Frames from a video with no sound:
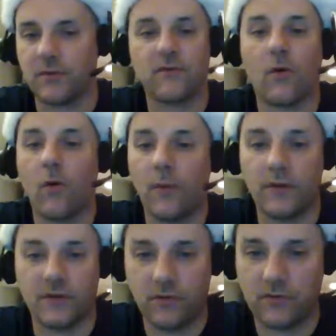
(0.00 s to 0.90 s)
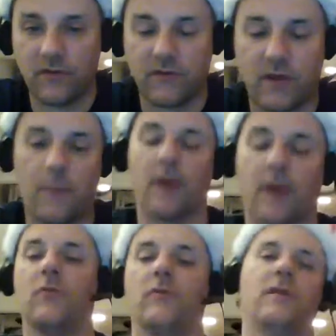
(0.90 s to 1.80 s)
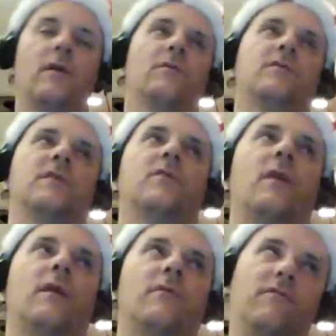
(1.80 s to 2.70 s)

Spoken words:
There's a whole bunch of new stuff came out, including there was a great